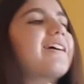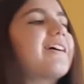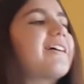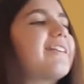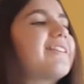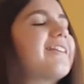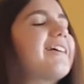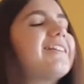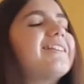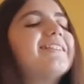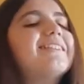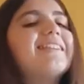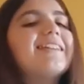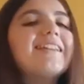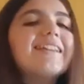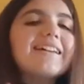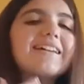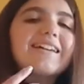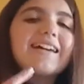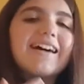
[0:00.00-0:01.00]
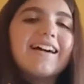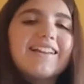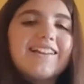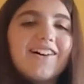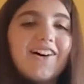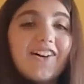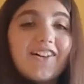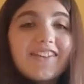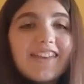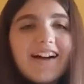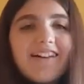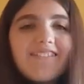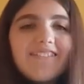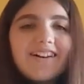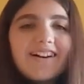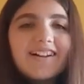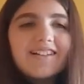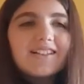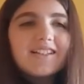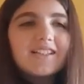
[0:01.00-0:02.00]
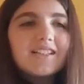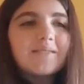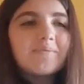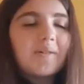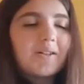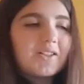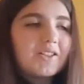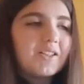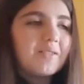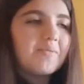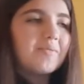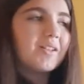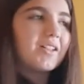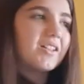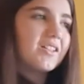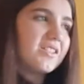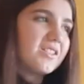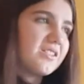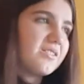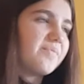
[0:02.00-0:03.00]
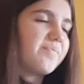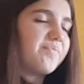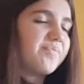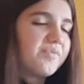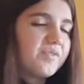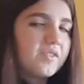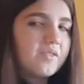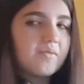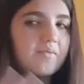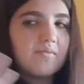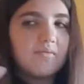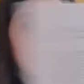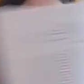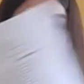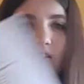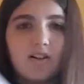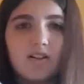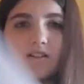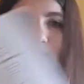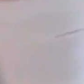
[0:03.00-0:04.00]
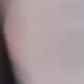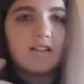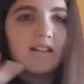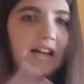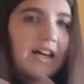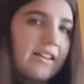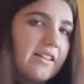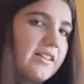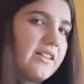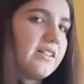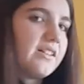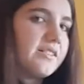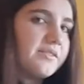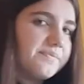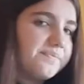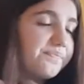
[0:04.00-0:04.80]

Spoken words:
They didn't get along that well, especially because Protestant Catholic.